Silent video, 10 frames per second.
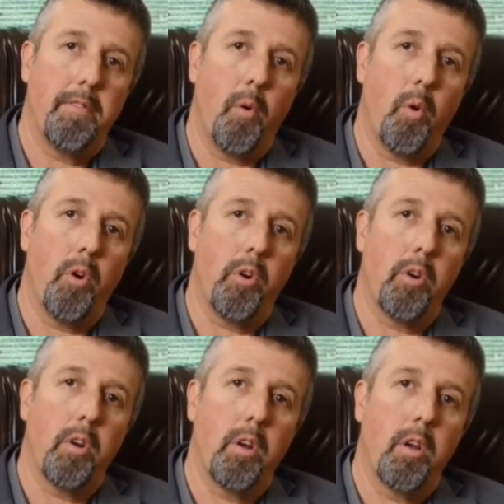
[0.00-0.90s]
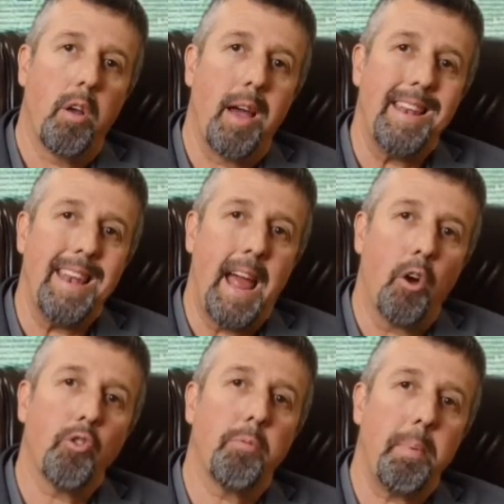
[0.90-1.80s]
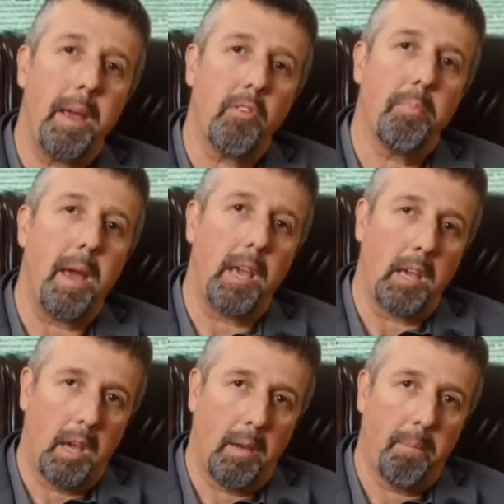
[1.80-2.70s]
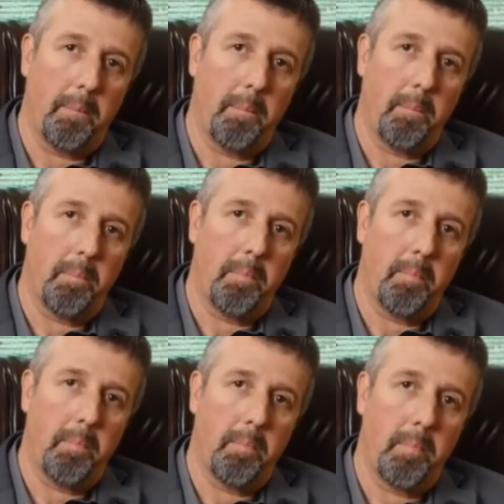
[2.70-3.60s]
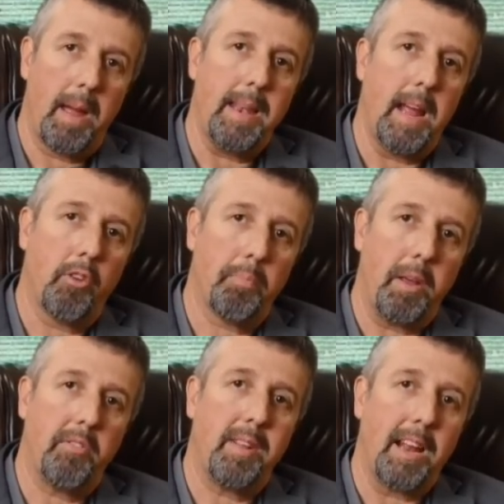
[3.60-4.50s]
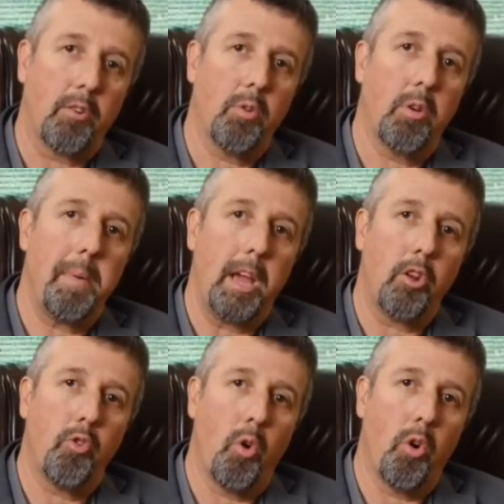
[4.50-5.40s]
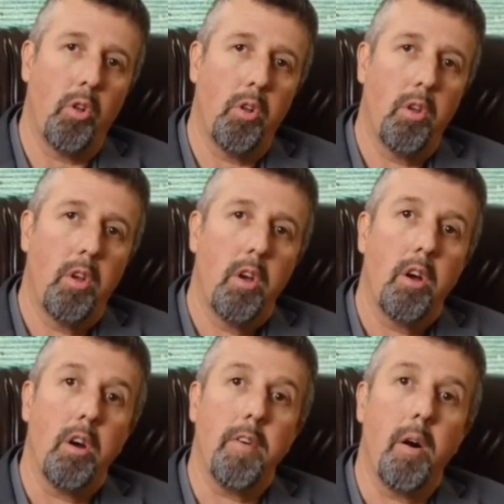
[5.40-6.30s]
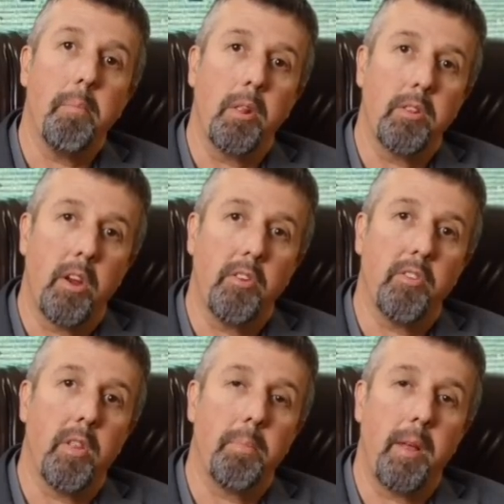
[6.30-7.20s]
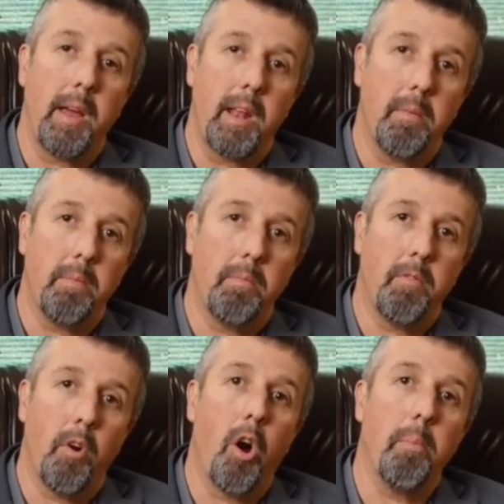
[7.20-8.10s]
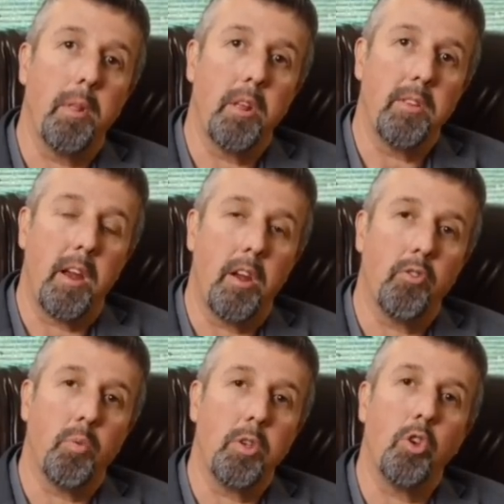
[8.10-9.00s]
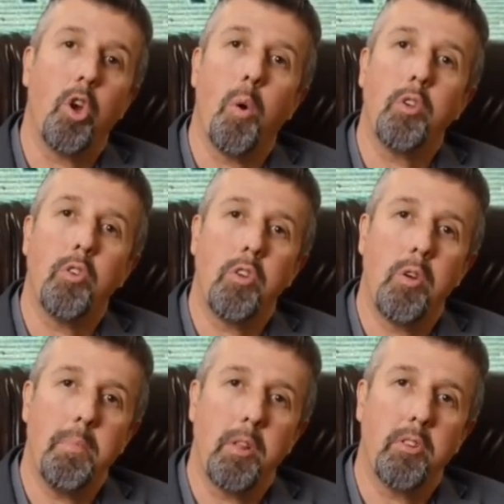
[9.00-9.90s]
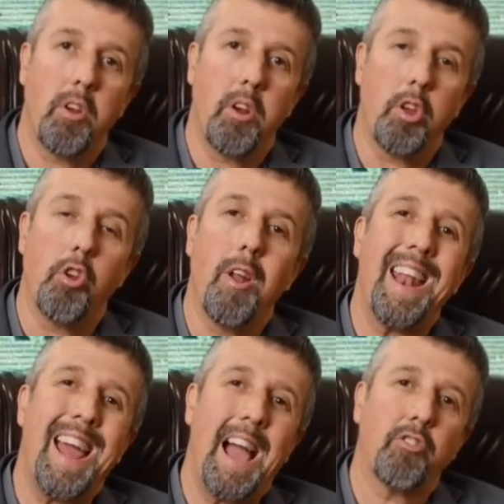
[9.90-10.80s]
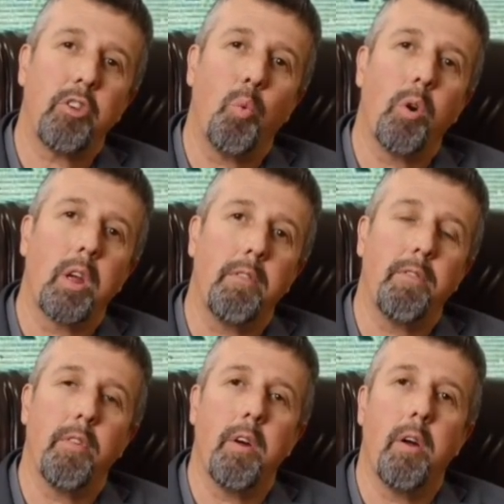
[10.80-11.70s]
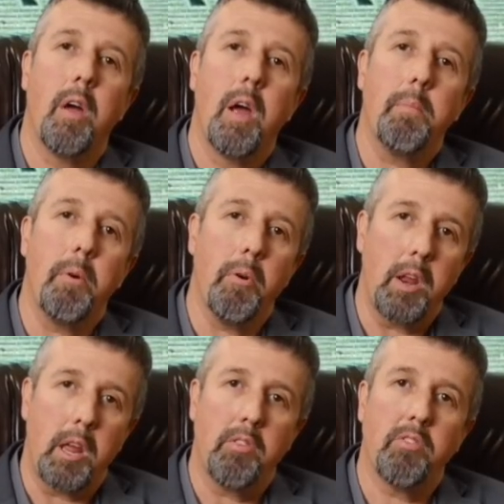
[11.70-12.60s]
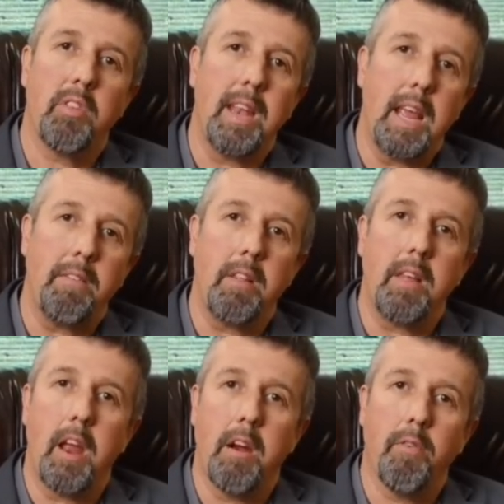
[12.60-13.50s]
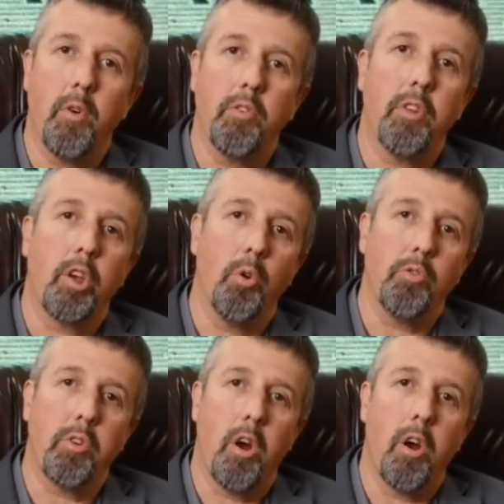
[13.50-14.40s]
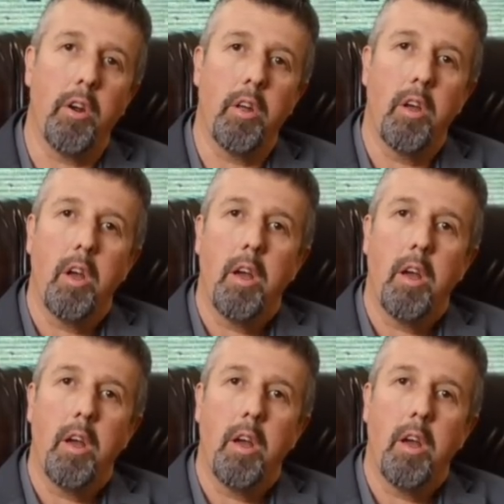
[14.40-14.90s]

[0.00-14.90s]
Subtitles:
for a now space banking, a now space tactical command control of all militaries on the planet. For all militaries, when you go into your military, you're not actually working for the Marines, the Navy, the Air Force, the Coast Guard,